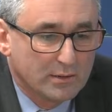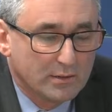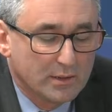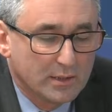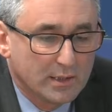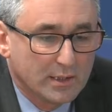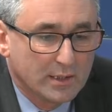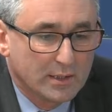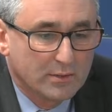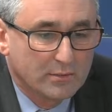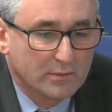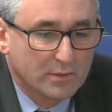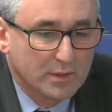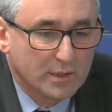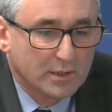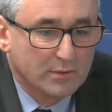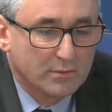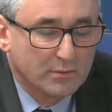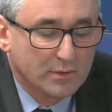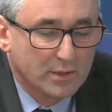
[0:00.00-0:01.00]

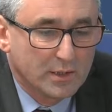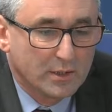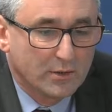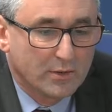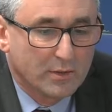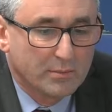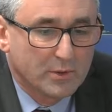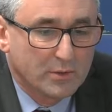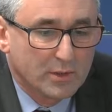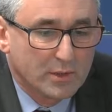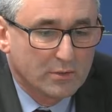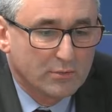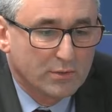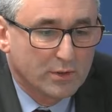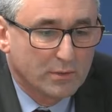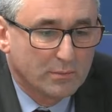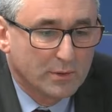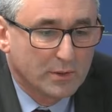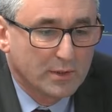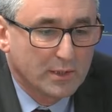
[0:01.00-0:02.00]
you're the building
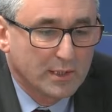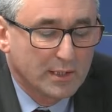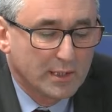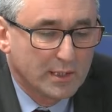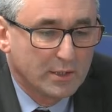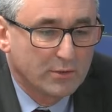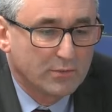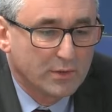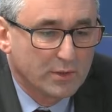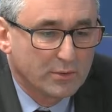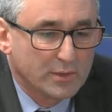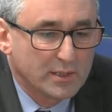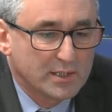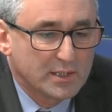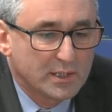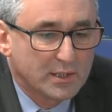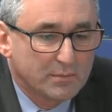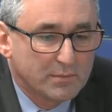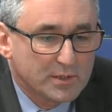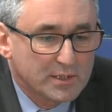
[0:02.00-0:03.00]
control body, you've got to
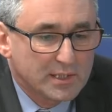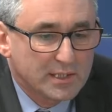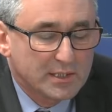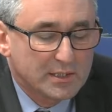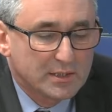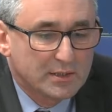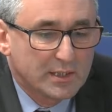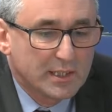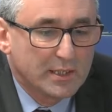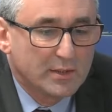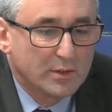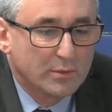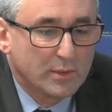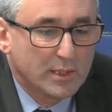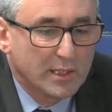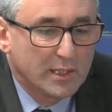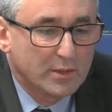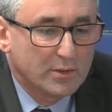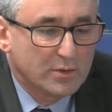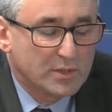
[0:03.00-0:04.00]
interpret it in the
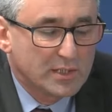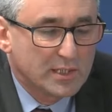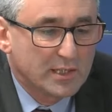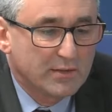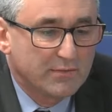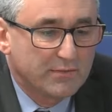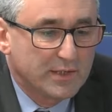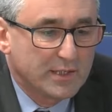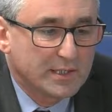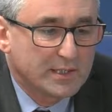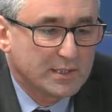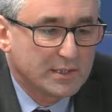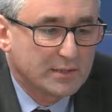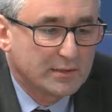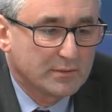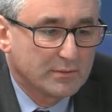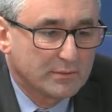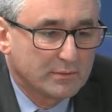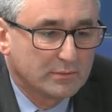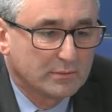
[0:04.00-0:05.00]
way you see fit.
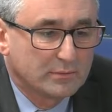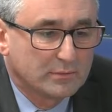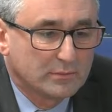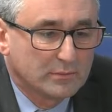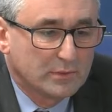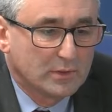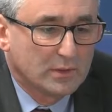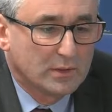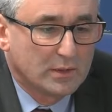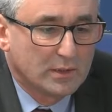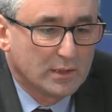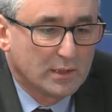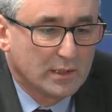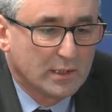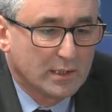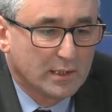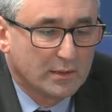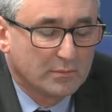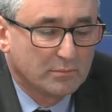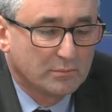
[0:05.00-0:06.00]

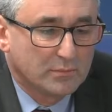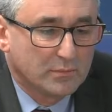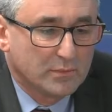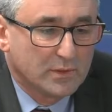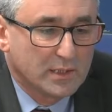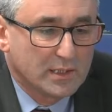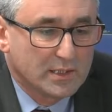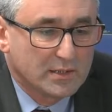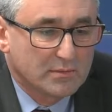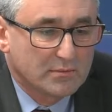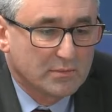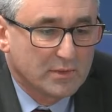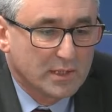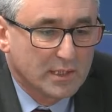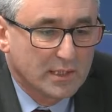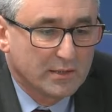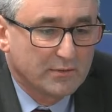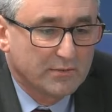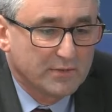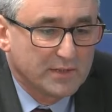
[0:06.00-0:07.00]
This
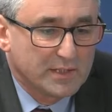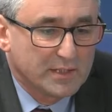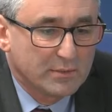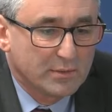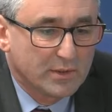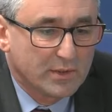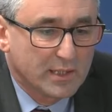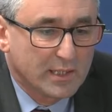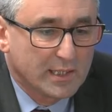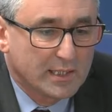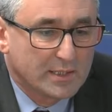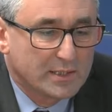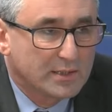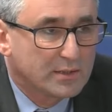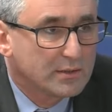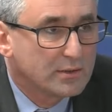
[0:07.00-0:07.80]
kind of fitted with that.